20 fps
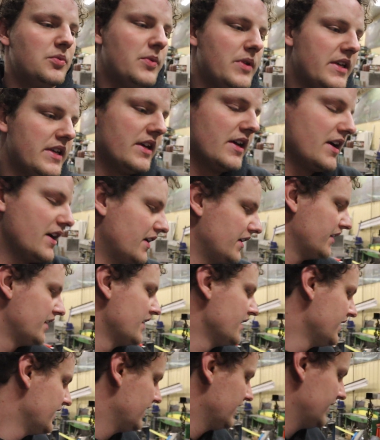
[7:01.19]
we uh,
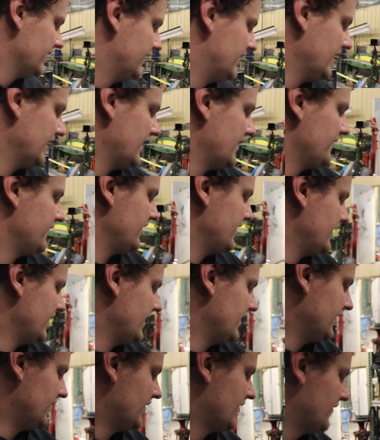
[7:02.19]
get
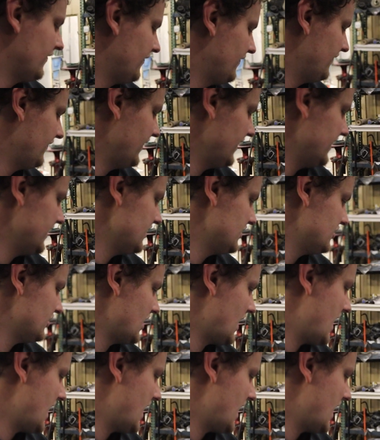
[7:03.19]
everything finished